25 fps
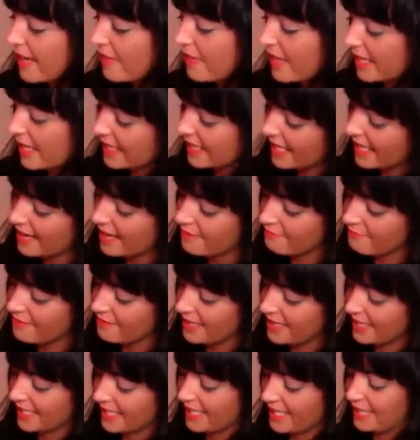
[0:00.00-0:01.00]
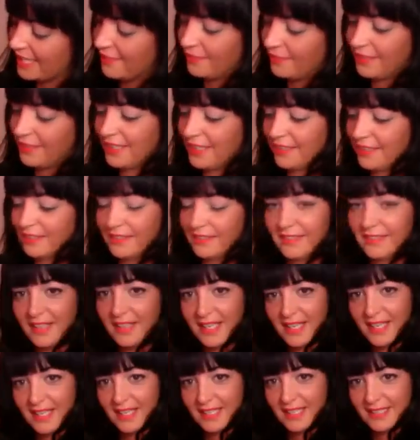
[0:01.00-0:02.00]
then get a really cute little
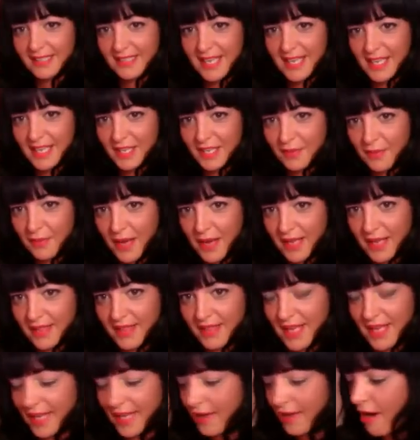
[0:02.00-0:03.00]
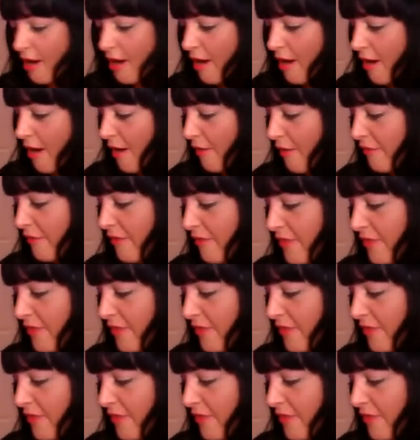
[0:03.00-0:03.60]
takeaway thing of